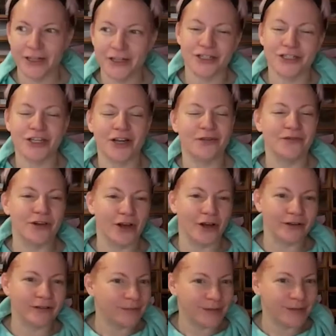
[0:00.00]
you just don't
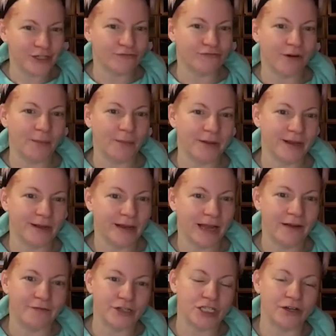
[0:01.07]
know. We just run with it
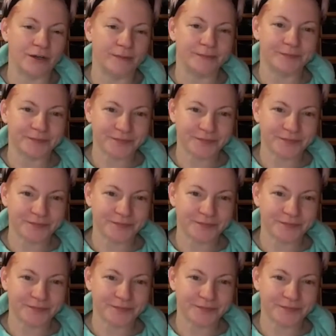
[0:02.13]
every time.